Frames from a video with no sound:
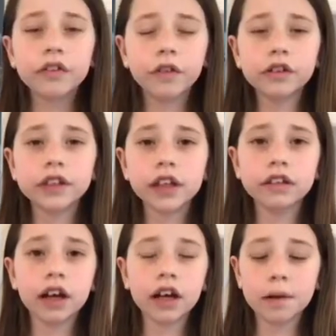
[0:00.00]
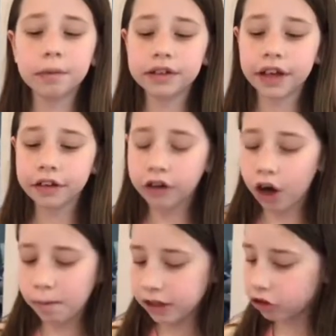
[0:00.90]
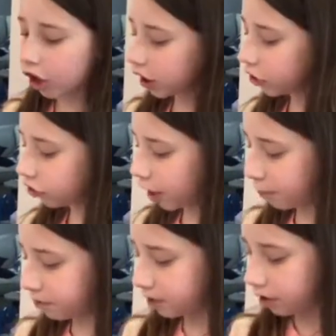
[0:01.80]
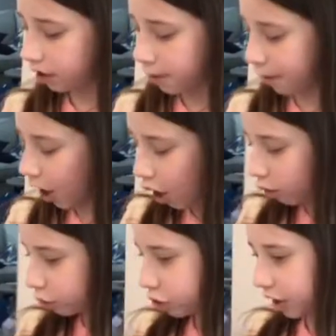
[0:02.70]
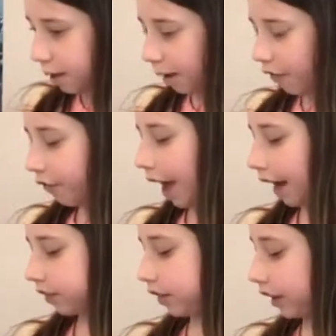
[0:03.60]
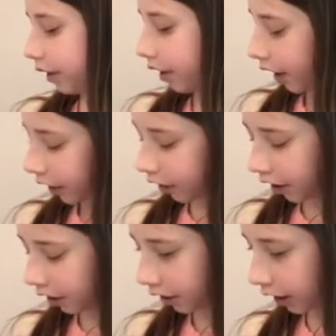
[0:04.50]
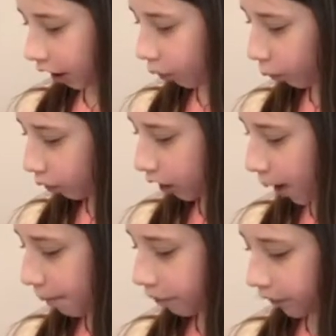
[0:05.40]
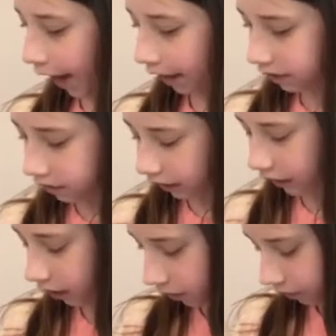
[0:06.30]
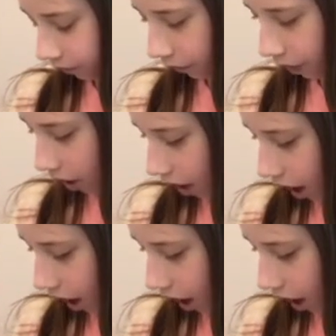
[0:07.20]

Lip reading: first things I'm going to put together are my chocolate chips, my oats, and my flaxseed. You're going to need a quarter cup of flaxseed, a